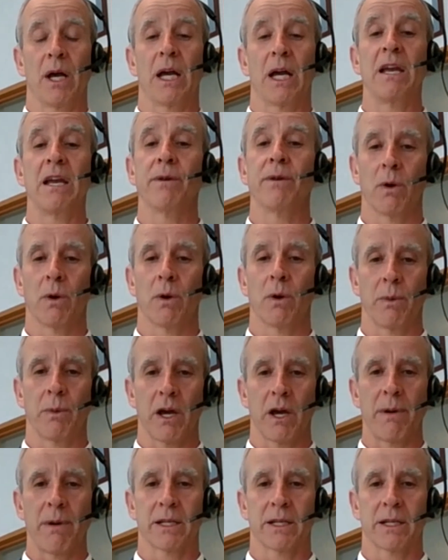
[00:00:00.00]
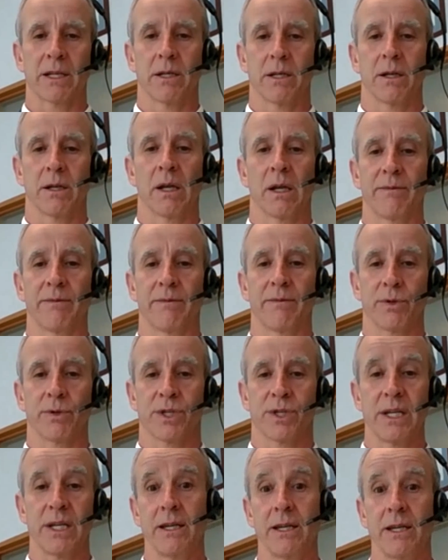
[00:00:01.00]
even when we go back to level
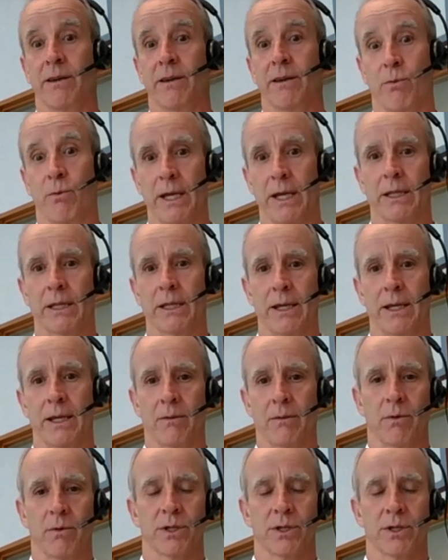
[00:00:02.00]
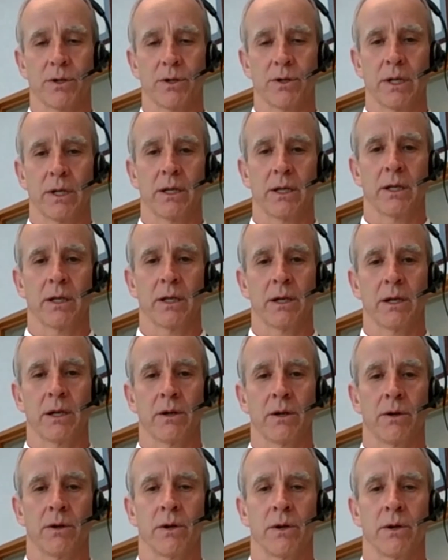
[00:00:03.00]
C, if we get there, we're certainly
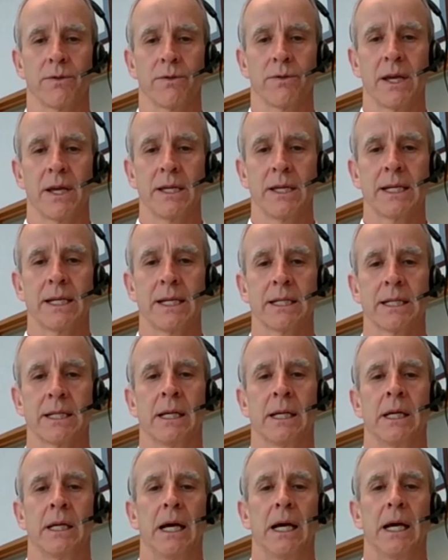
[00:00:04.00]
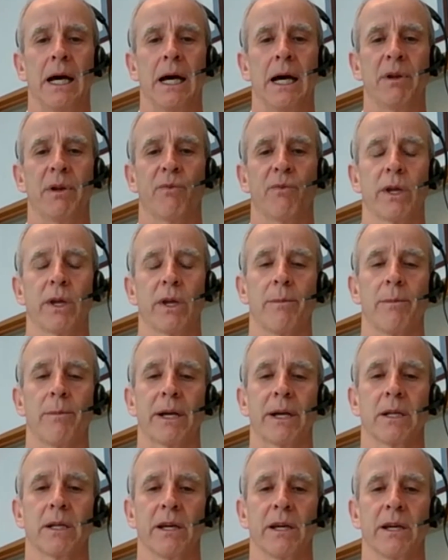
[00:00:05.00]
not there yet. But if we go
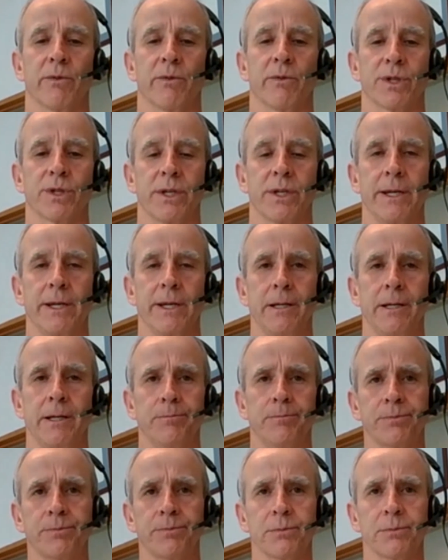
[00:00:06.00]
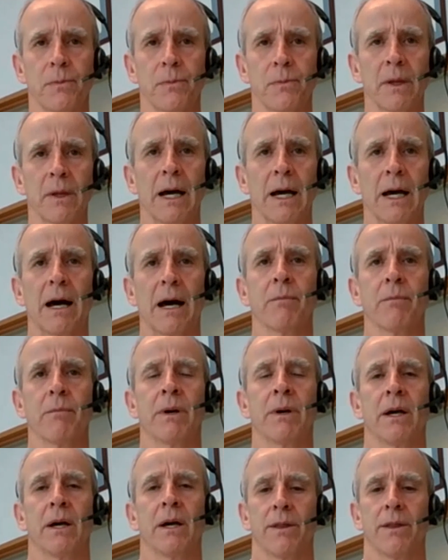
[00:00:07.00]
back to level C,
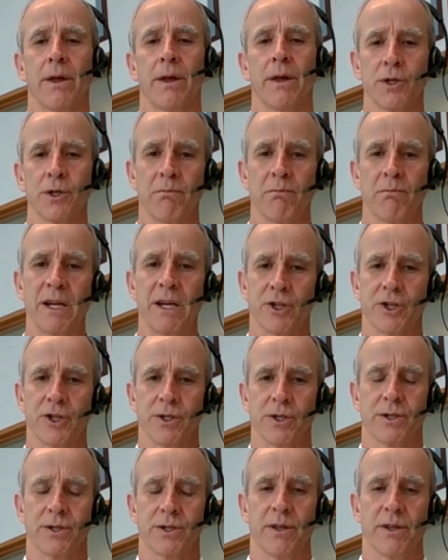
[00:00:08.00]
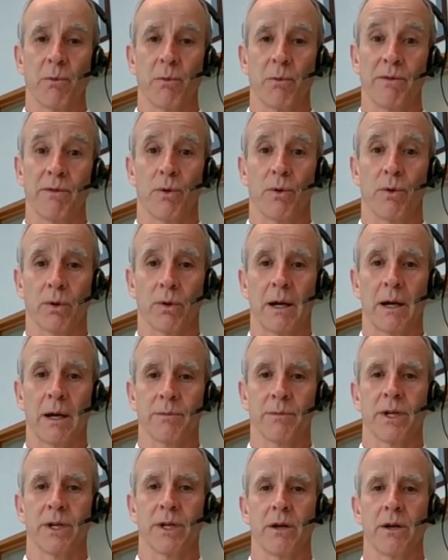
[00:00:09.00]
those measures that we've all
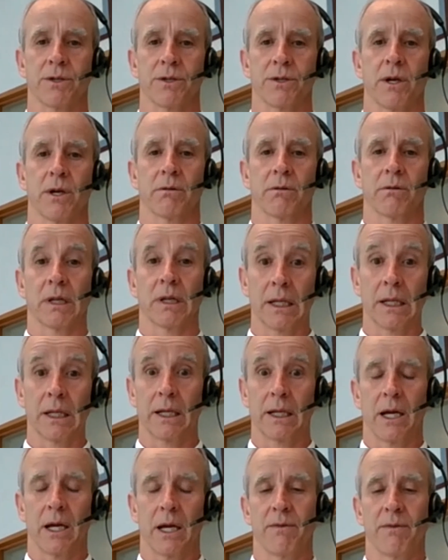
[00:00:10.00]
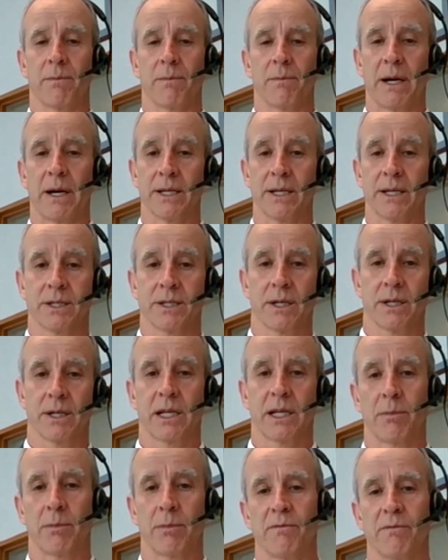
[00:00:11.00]
come to know so clearly over the past
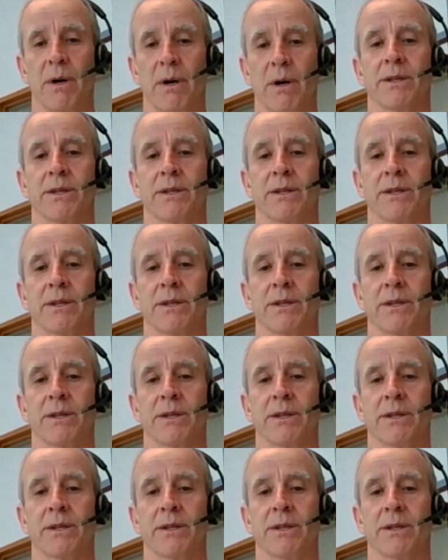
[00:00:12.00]
couple of